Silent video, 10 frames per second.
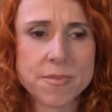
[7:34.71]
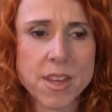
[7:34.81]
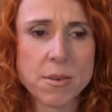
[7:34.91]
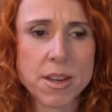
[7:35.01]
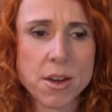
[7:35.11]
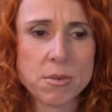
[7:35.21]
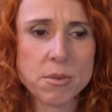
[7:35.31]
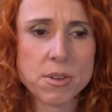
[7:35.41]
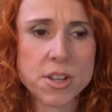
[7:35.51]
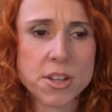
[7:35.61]
Here we go. We
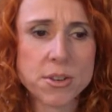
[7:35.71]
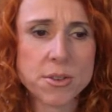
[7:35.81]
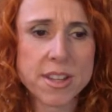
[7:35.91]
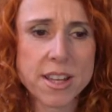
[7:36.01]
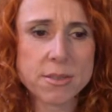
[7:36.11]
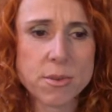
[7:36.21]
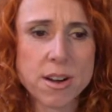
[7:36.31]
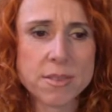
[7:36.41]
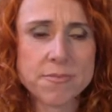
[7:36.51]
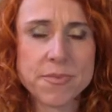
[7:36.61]
want used. That's
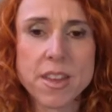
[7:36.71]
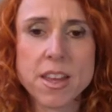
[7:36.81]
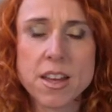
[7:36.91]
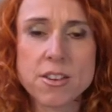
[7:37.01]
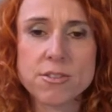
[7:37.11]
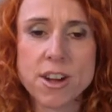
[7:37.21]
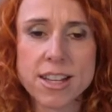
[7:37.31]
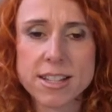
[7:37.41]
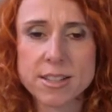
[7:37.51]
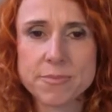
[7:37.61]
why.
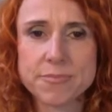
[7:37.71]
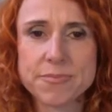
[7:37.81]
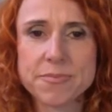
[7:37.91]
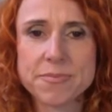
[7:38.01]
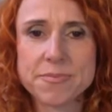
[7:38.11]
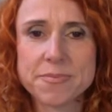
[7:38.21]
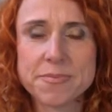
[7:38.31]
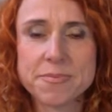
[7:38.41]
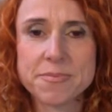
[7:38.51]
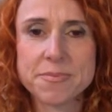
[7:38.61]
Right.
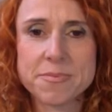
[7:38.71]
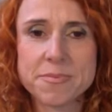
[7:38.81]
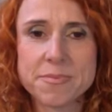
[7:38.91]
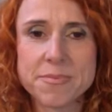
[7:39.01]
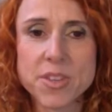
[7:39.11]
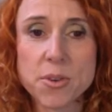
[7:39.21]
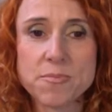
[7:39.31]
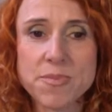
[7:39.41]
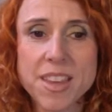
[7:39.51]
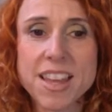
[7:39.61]
So,
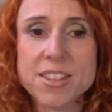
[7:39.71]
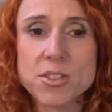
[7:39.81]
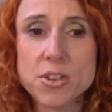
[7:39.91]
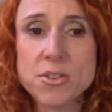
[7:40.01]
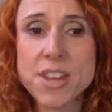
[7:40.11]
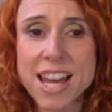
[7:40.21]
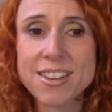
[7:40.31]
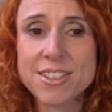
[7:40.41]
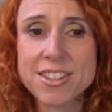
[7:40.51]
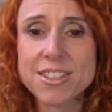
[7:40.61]

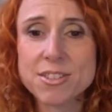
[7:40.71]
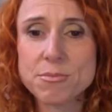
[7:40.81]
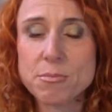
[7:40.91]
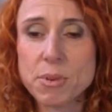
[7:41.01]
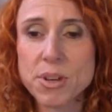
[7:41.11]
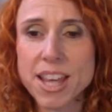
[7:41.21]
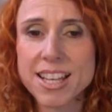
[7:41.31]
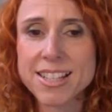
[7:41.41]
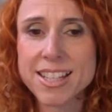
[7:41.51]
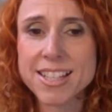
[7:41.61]
2,000
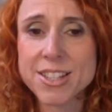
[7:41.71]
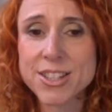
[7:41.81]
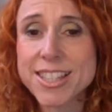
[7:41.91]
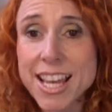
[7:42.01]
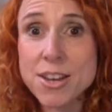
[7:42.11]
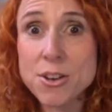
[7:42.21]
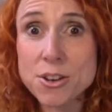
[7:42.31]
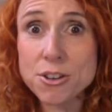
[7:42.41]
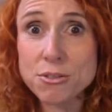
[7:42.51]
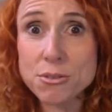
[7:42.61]
bookcases. So say you
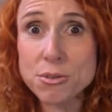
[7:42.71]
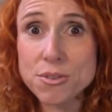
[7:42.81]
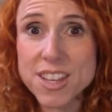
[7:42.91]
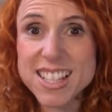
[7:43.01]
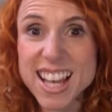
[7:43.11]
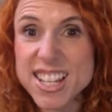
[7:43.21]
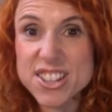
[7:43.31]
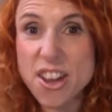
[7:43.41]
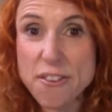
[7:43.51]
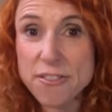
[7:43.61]
look through all of this and you
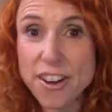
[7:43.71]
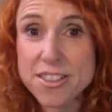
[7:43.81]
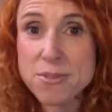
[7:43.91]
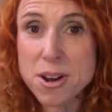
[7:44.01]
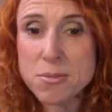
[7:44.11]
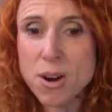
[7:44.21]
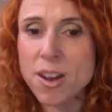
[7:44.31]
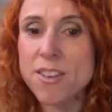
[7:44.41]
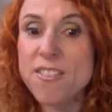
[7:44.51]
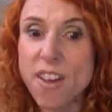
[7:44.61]
don't find the right
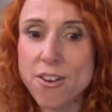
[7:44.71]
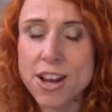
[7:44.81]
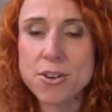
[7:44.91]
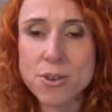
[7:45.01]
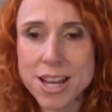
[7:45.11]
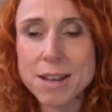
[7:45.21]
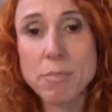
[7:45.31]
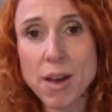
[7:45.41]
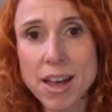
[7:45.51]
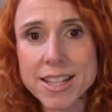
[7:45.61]
one. Very annoying,
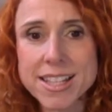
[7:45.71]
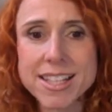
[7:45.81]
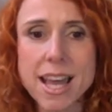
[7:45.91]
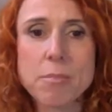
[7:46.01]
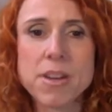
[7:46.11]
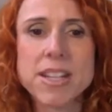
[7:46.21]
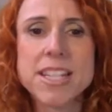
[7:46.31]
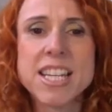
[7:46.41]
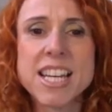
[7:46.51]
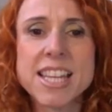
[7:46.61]
but it does happen.
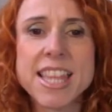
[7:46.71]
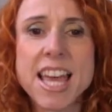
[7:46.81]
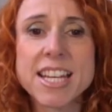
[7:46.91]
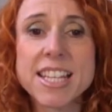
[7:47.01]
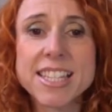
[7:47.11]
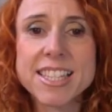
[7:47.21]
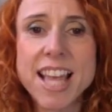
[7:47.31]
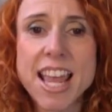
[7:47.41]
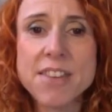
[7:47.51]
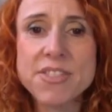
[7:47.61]
Then
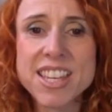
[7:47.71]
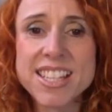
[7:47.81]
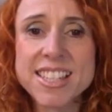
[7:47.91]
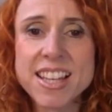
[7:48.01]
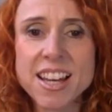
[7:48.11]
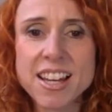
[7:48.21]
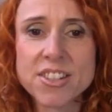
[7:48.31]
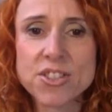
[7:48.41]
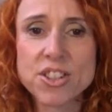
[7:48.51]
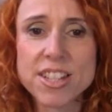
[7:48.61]
save this
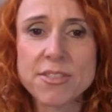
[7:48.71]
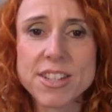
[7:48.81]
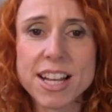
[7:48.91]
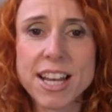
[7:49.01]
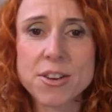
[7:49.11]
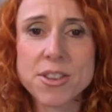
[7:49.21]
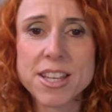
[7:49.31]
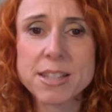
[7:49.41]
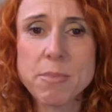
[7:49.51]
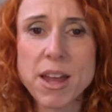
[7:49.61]
search. You just have to click on
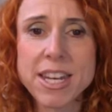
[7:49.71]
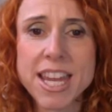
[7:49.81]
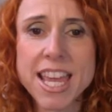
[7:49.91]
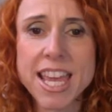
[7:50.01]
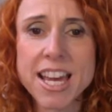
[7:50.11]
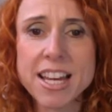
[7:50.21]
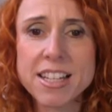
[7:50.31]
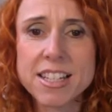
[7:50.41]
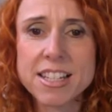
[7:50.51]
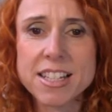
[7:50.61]
this button here
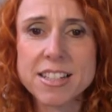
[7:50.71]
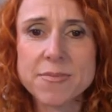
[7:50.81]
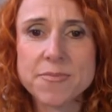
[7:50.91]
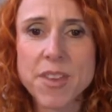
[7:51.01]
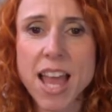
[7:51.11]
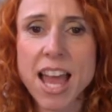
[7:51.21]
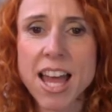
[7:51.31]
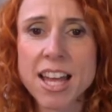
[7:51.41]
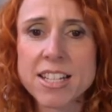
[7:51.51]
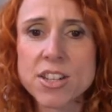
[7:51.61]

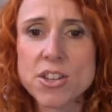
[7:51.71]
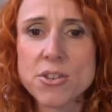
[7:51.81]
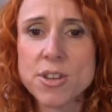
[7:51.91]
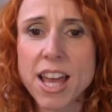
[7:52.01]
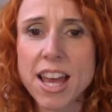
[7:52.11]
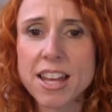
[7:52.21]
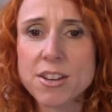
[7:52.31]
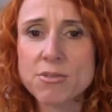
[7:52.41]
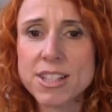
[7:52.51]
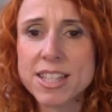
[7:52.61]
and you
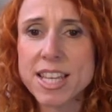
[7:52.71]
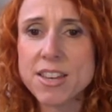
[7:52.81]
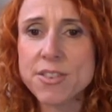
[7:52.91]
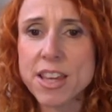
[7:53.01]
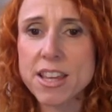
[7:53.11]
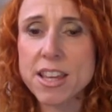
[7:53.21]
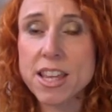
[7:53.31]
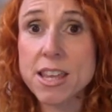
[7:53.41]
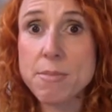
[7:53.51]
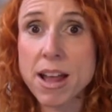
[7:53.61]
can receive
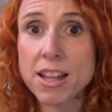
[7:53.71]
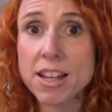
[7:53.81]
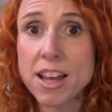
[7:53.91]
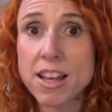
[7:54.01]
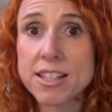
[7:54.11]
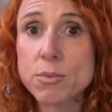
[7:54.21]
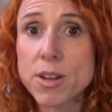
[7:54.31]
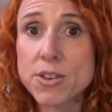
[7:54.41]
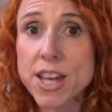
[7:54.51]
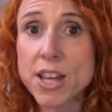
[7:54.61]
email alerts
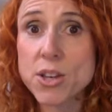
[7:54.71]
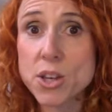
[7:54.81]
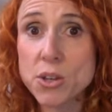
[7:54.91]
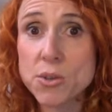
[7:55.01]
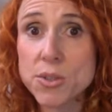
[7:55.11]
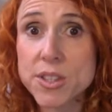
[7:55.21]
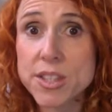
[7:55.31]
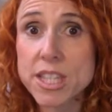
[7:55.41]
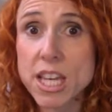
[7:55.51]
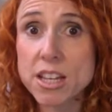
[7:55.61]
when you get a new
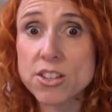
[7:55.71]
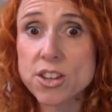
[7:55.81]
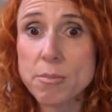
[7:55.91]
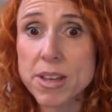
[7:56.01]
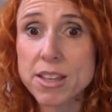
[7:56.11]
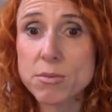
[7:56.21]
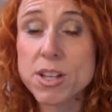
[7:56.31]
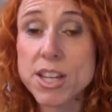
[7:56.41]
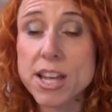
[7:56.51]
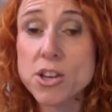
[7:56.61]
search coming,
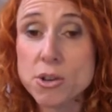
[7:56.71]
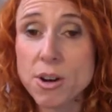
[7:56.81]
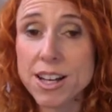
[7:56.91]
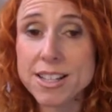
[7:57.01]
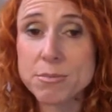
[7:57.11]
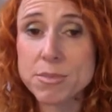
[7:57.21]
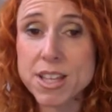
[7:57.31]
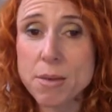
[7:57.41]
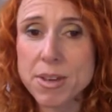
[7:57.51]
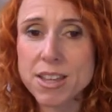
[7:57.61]
when you get new items
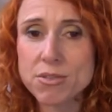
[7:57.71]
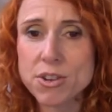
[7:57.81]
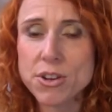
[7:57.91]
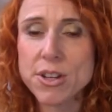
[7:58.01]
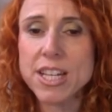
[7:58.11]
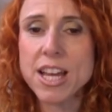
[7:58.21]
coming through.